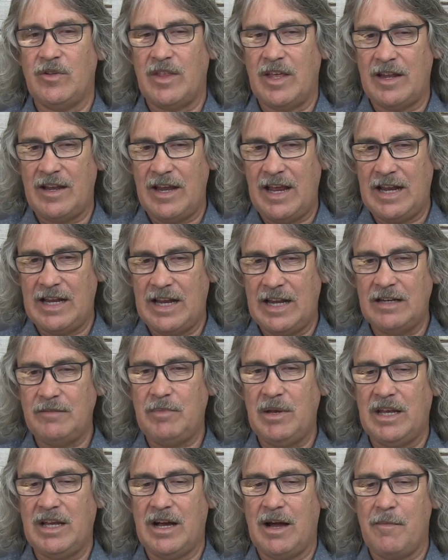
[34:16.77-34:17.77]
that it had
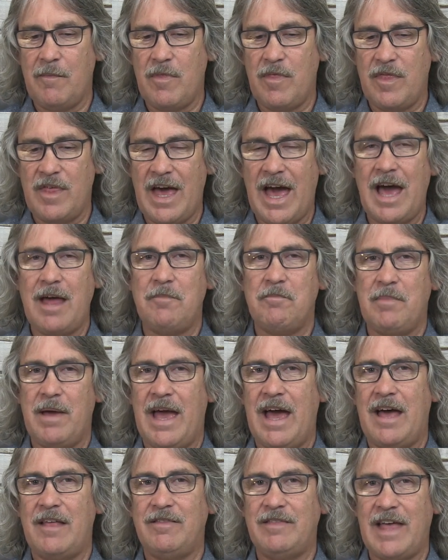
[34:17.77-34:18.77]
become that
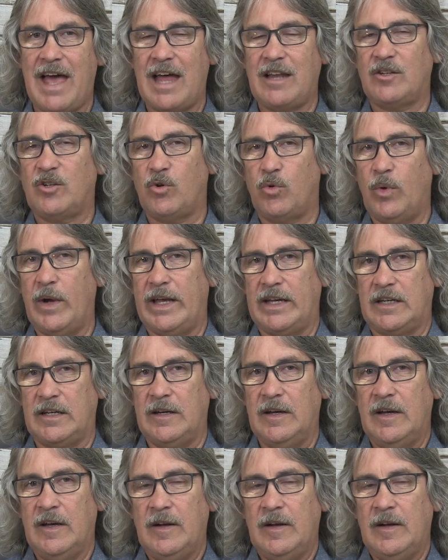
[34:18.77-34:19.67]
bad that quick.